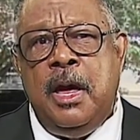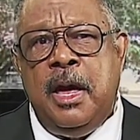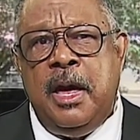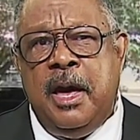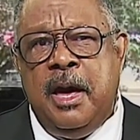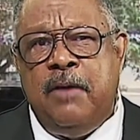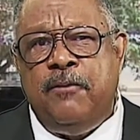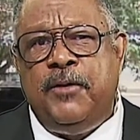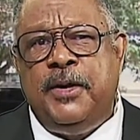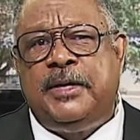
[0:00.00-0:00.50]

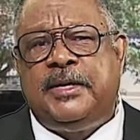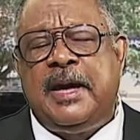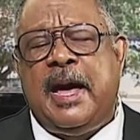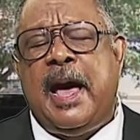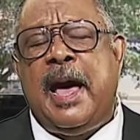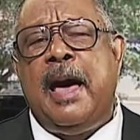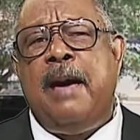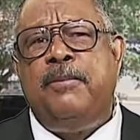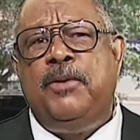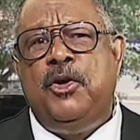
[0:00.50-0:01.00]
Every
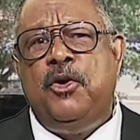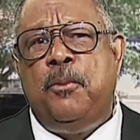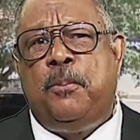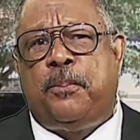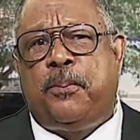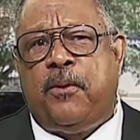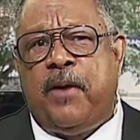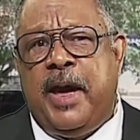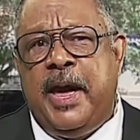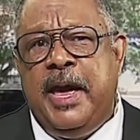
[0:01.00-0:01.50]
time you
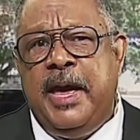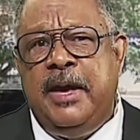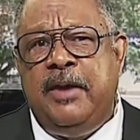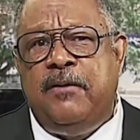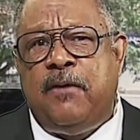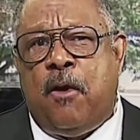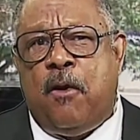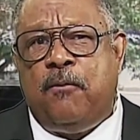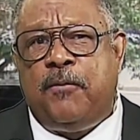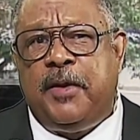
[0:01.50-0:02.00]
pray
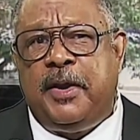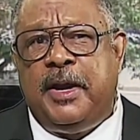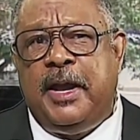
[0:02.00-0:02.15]
over the